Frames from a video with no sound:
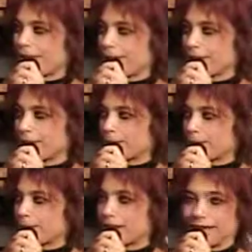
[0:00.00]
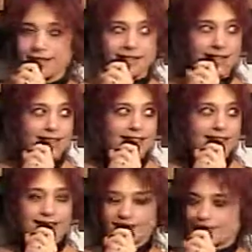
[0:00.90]
Hi- I'm a hippie. Who's a hippie here?
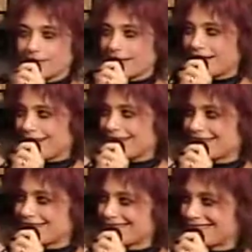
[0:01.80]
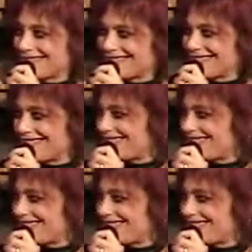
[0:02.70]
Me. Me. Who else?